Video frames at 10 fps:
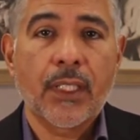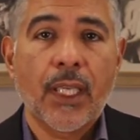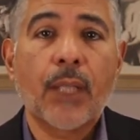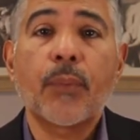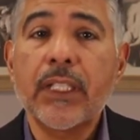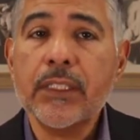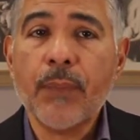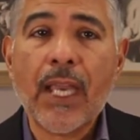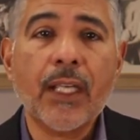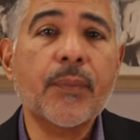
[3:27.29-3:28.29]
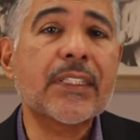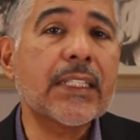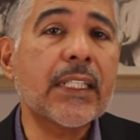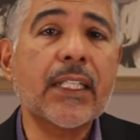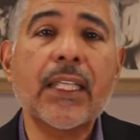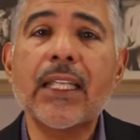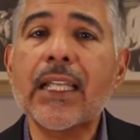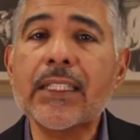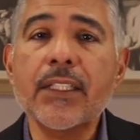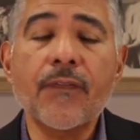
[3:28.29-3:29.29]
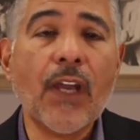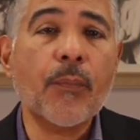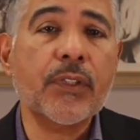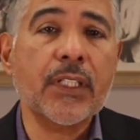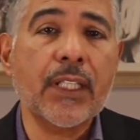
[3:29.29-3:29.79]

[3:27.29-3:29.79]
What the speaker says: And police backup is needed in less than 5%